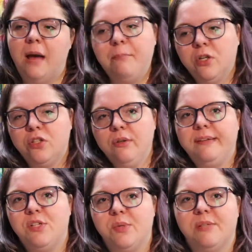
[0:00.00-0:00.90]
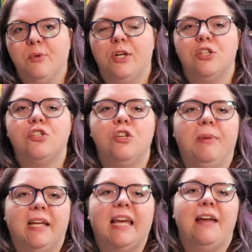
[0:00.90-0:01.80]
Book two leaves you with some questions too,
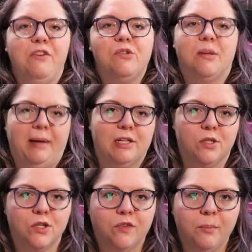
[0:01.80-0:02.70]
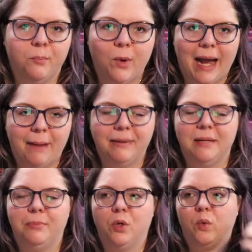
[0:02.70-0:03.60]
but it gave you some answers from happened
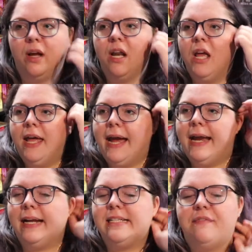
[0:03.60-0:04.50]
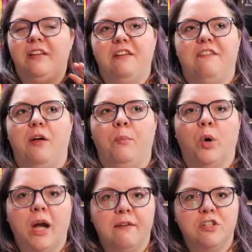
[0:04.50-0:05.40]
in book one. And I definitely felt
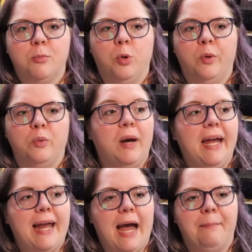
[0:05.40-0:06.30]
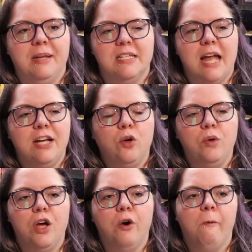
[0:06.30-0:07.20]
more comfortable with what had happened. I
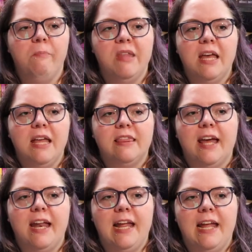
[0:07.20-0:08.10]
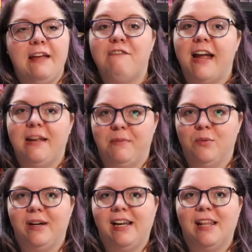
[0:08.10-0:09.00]
don't know that if I had been
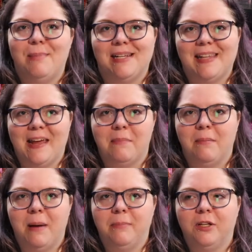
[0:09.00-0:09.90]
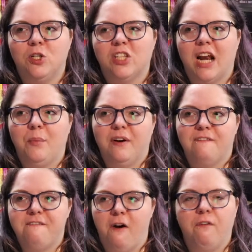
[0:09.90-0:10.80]
reading them as they had been published that I would
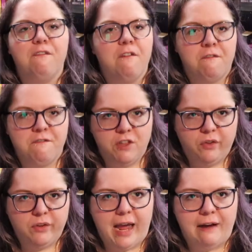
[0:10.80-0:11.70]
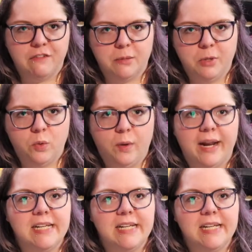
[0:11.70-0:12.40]
have felt fulfilled after book one.